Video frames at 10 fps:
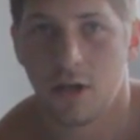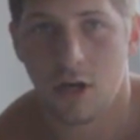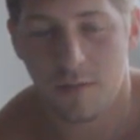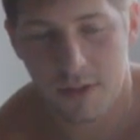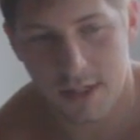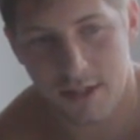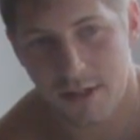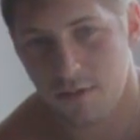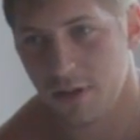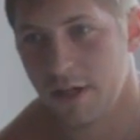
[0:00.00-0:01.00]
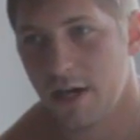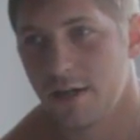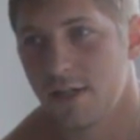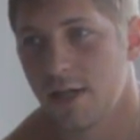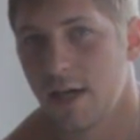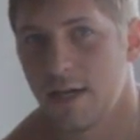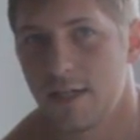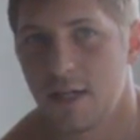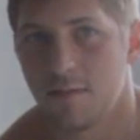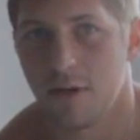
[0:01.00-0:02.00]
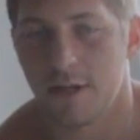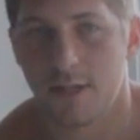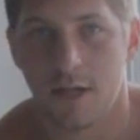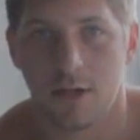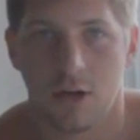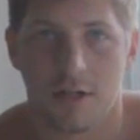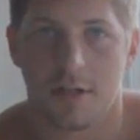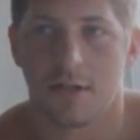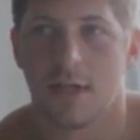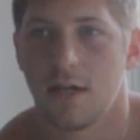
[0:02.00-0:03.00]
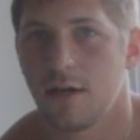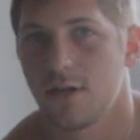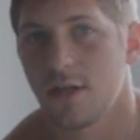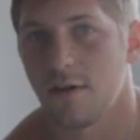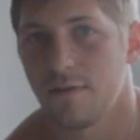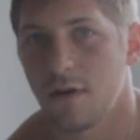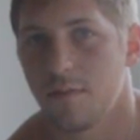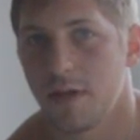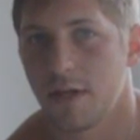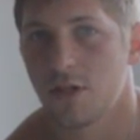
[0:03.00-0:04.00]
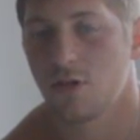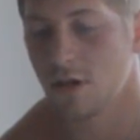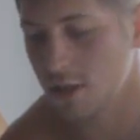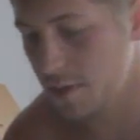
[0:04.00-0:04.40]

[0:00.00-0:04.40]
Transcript: your arms, it doesn't really count as a handstand press, and you're also cheating yourself on being as strong as